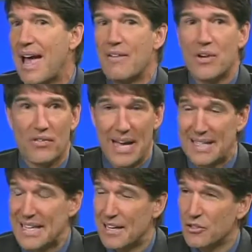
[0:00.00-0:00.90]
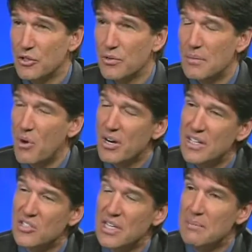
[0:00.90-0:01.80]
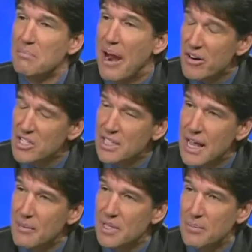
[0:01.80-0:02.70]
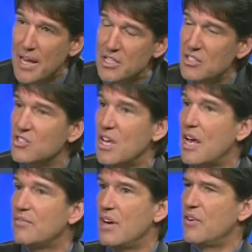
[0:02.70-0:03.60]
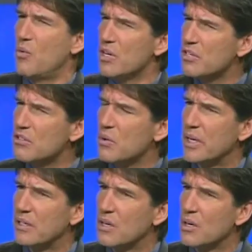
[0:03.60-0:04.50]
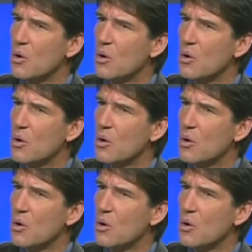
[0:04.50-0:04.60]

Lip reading: have you ever had a dentist do that? Mark, it's embarrassing how many patients say, I've never. What are you doing?